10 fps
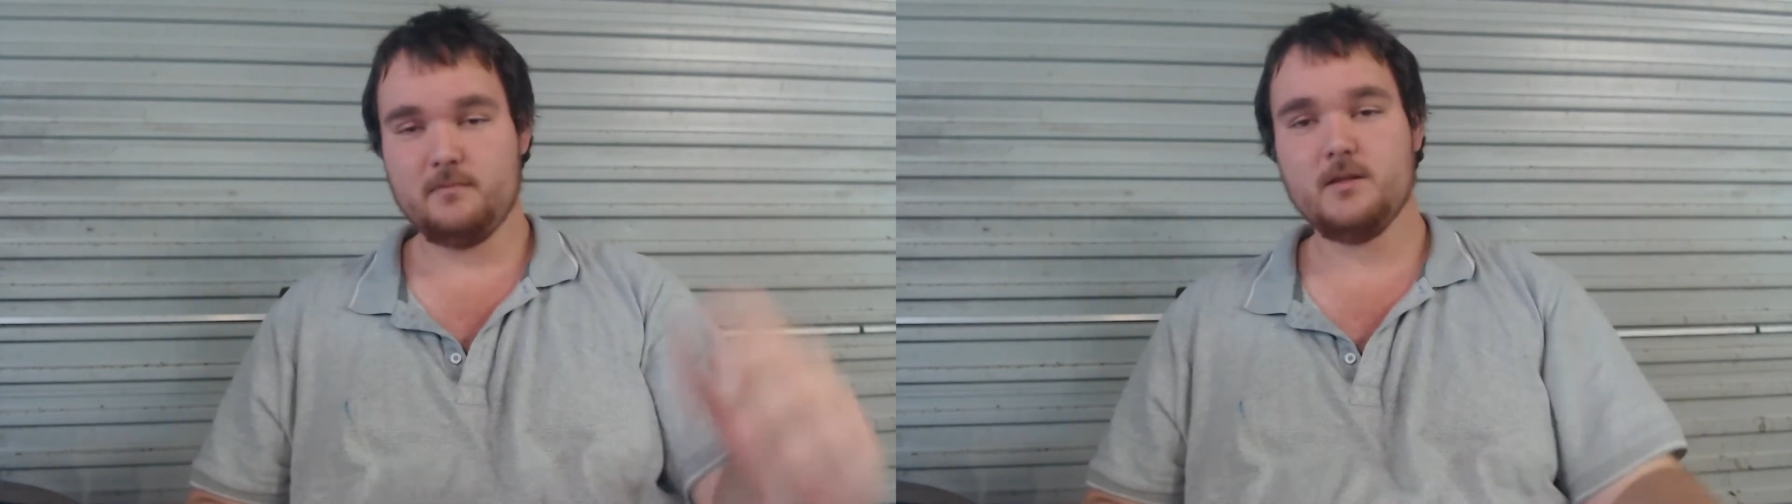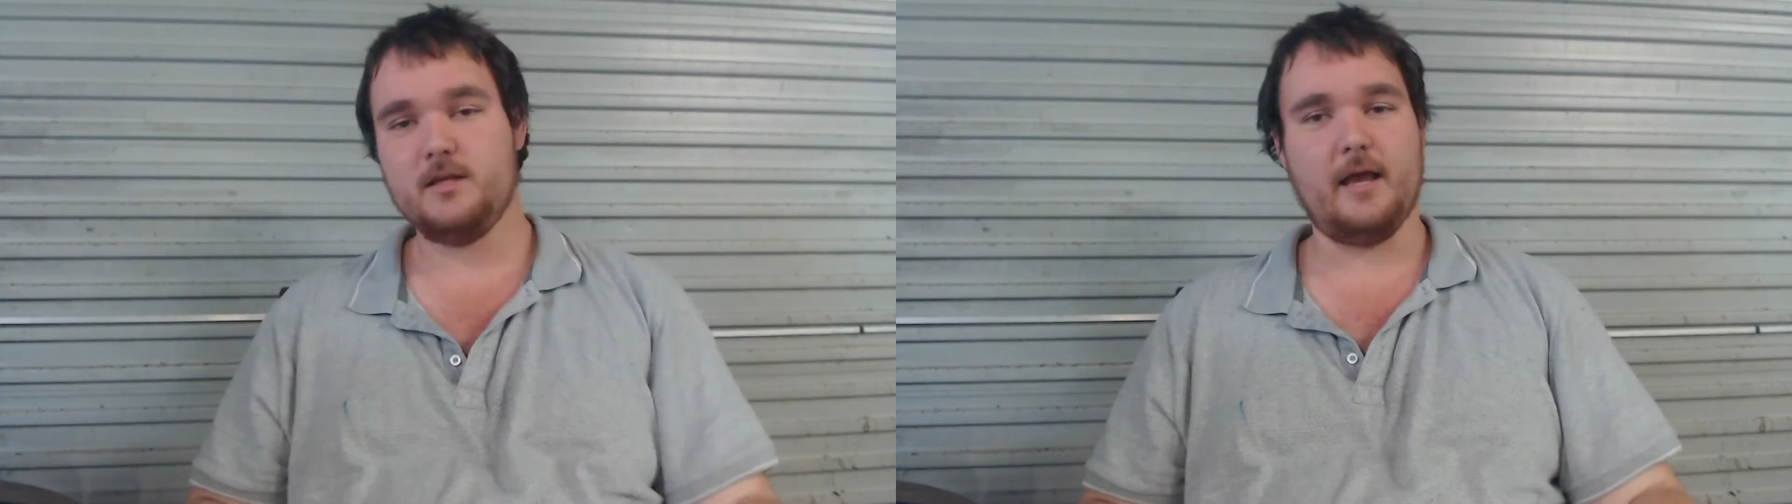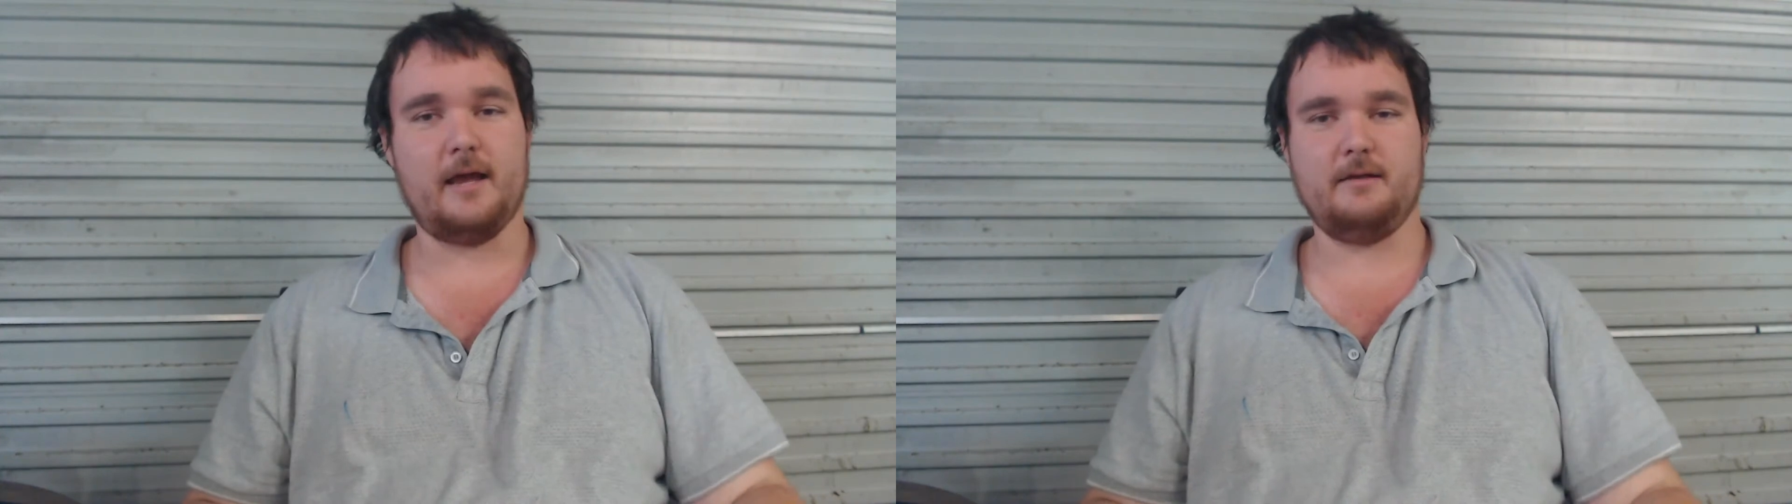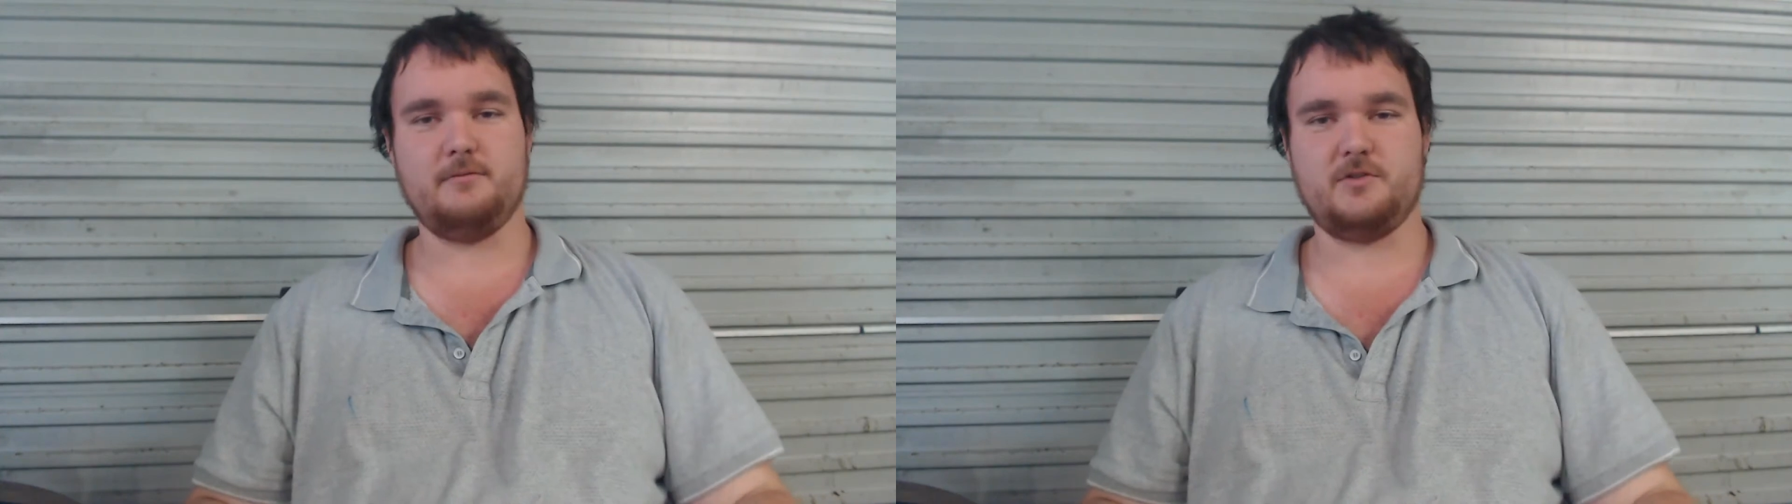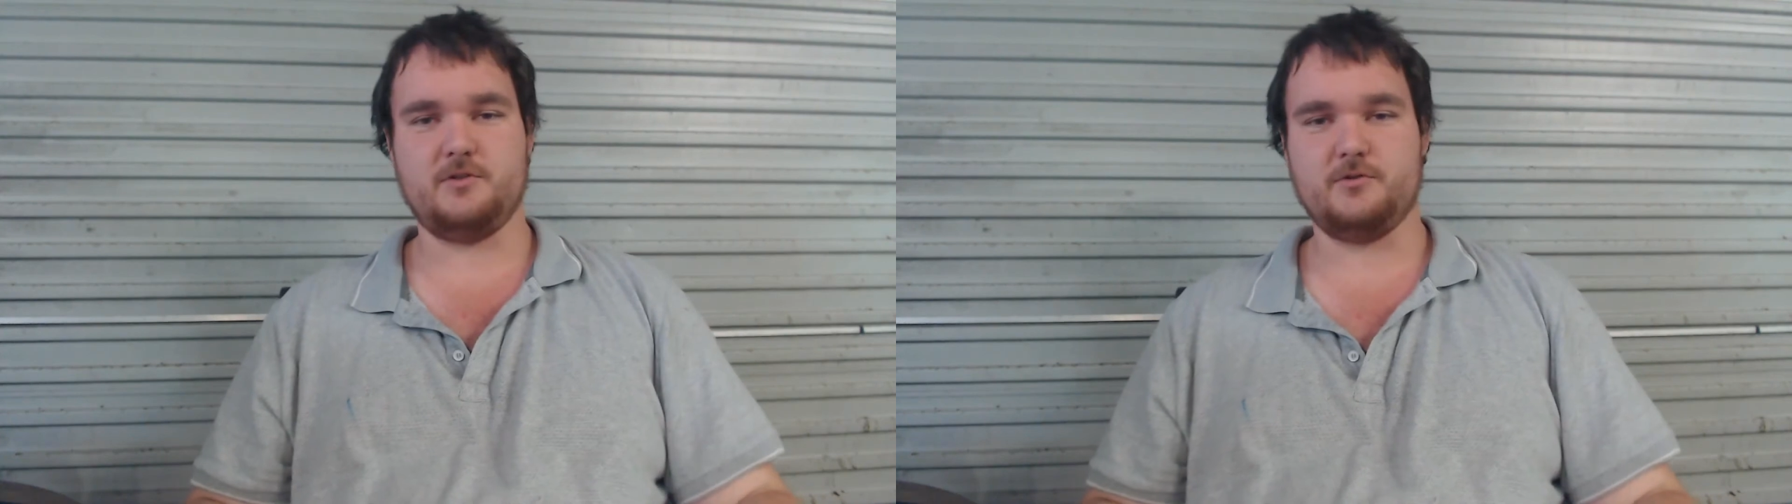yeah, it
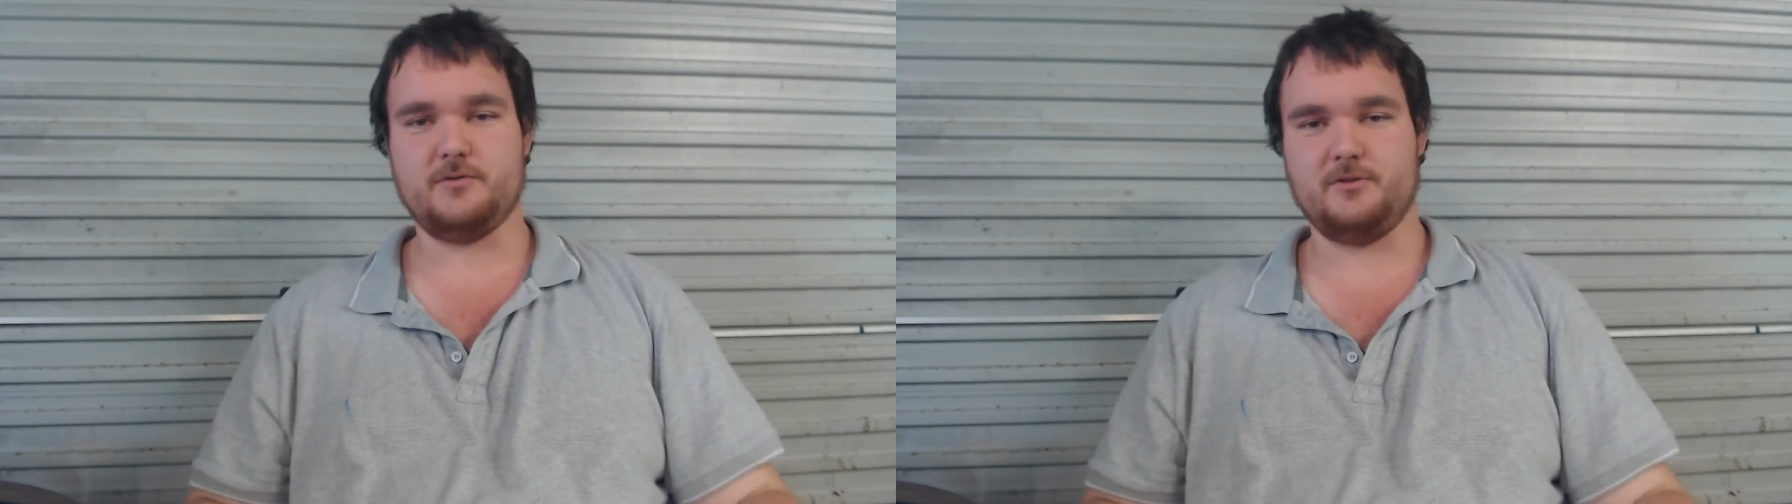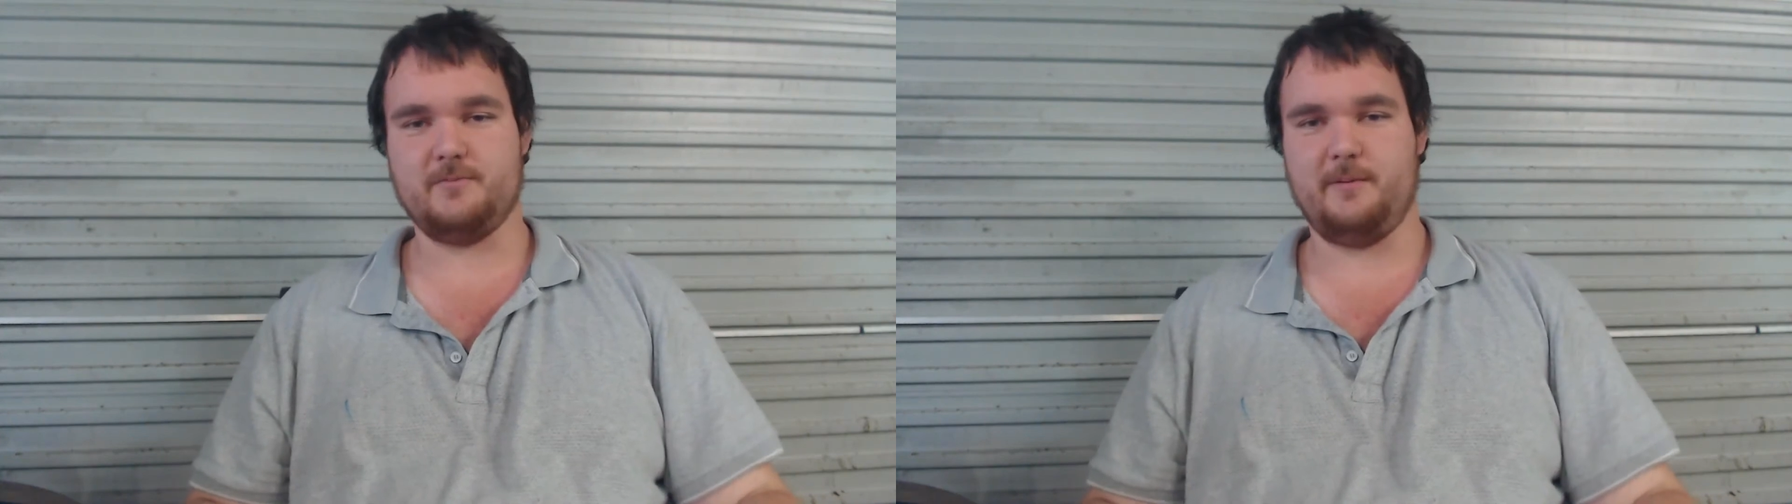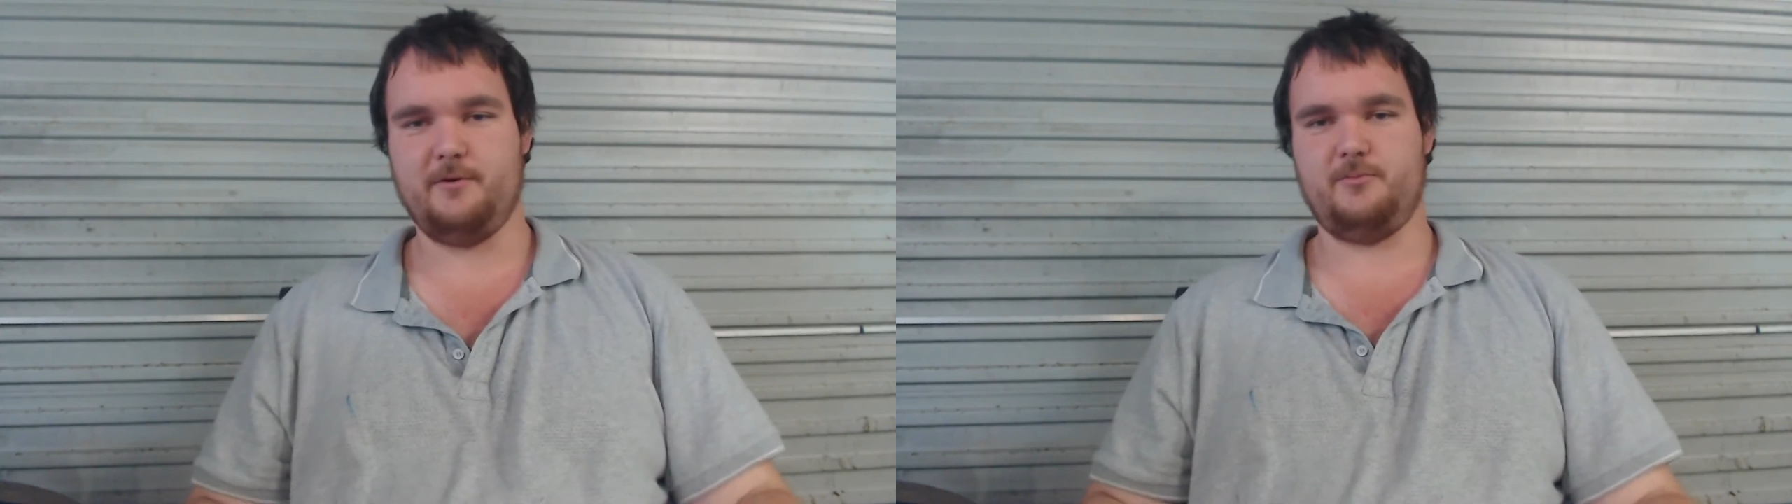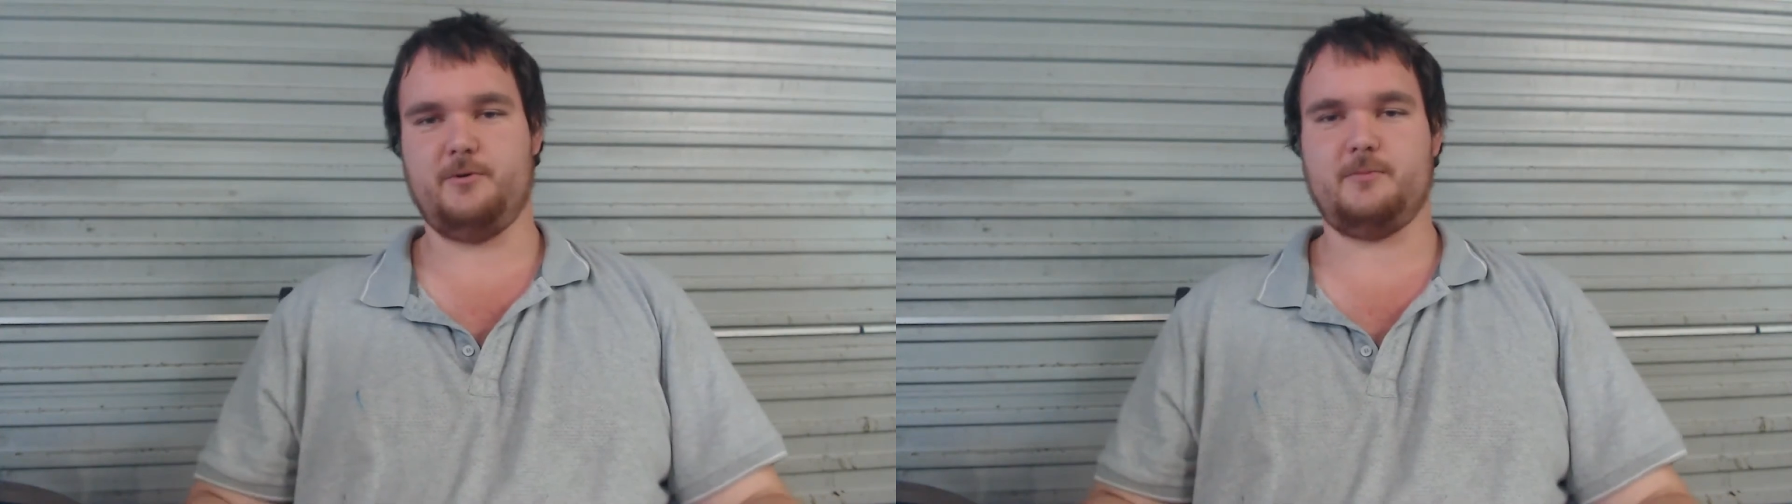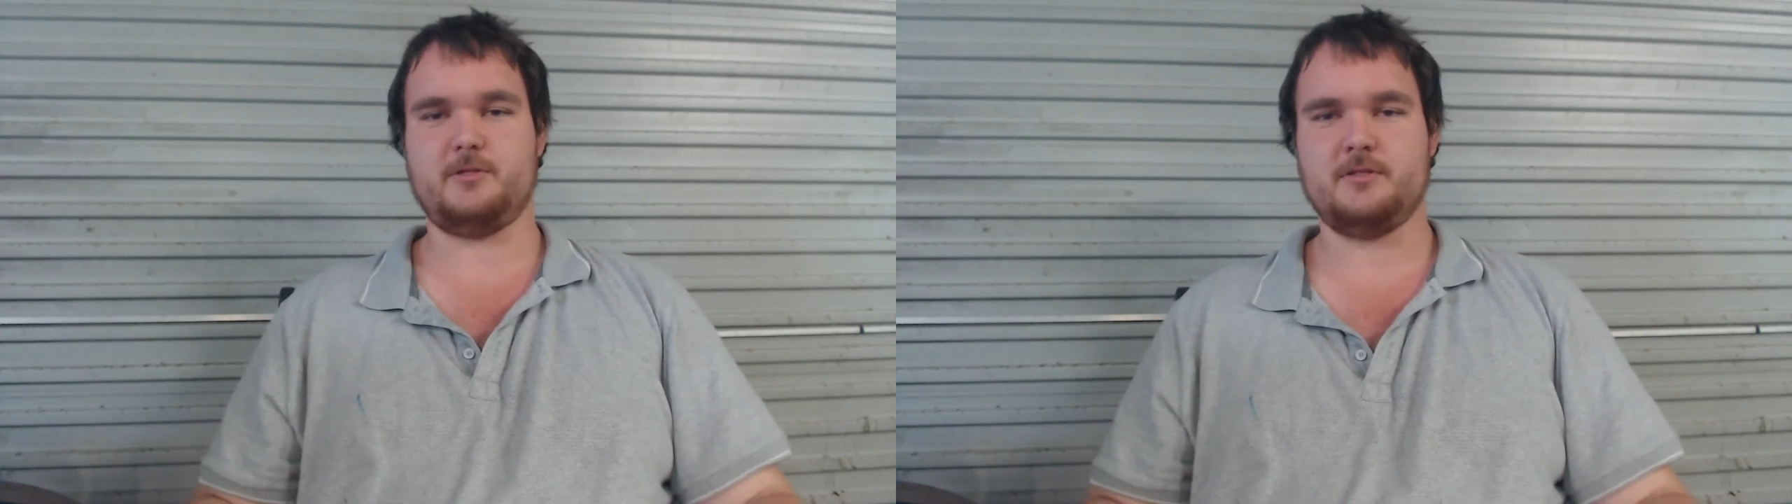was used for experimental
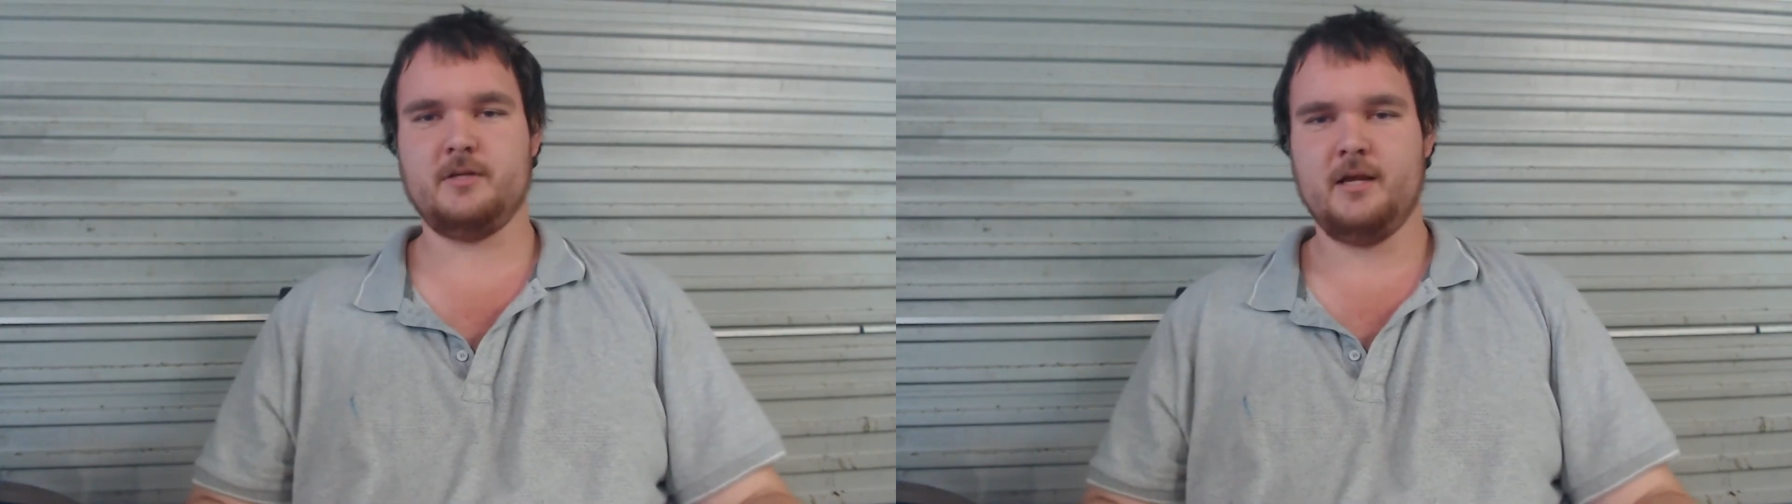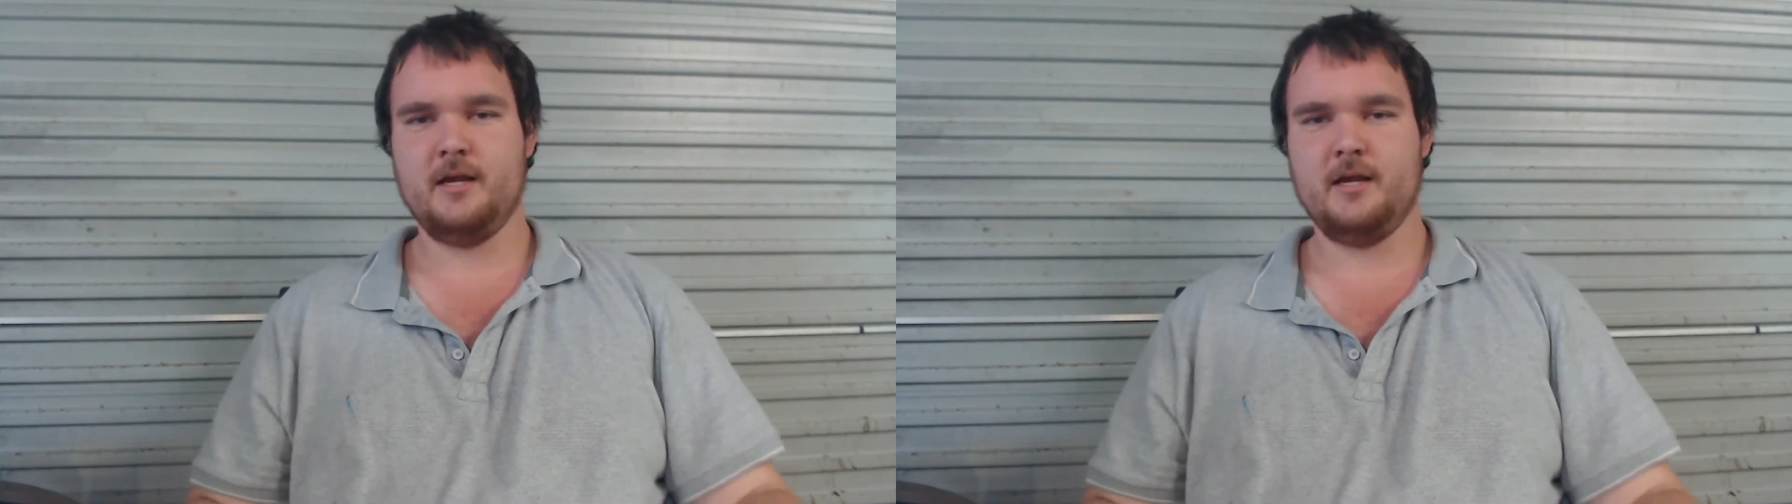purposes.